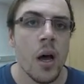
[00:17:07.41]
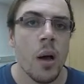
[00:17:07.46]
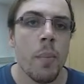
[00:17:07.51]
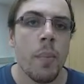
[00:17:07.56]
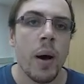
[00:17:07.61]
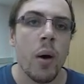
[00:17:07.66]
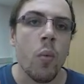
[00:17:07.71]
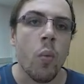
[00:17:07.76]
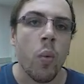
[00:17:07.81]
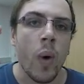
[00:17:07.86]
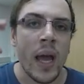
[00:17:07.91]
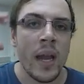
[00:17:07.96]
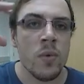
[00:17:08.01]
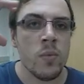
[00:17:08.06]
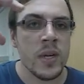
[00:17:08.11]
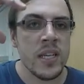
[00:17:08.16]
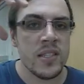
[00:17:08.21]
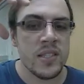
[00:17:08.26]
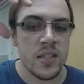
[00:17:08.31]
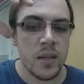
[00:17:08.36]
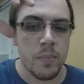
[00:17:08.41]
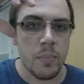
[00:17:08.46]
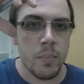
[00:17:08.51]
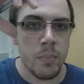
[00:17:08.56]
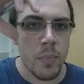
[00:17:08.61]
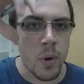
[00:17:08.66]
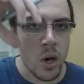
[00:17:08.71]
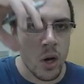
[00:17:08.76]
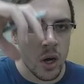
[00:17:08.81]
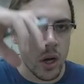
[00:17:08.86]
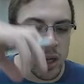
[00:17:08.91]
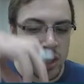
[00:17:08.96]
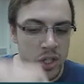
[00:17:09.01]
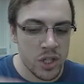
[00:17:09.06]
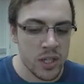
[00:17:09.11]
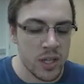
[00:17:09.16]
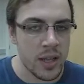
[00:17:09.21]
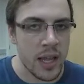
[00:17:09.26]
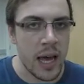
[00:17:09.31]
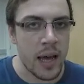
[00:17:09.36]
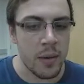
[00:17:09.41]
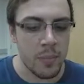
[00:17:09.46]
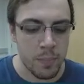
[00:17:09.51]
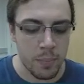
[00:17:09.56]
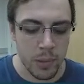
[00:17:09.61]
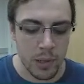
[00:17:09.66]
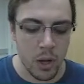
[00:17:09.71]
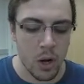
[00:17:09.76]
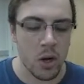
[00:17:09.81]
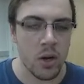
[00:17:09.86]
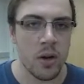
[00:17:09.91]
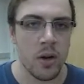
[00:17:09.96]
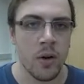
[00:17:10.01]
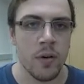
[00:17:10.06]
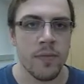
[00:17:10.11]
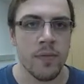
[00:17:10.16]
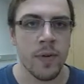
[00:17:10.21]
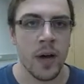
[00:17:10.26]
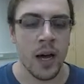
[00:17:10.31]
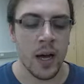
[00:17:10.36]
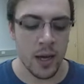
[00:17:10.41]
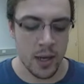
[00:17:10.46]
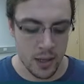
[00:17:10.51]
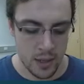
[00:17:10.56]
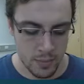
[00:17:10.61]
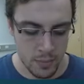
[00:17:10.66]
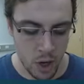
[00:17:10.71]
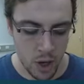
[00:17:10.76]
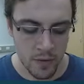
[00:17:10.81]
but when we submerged that block of, um,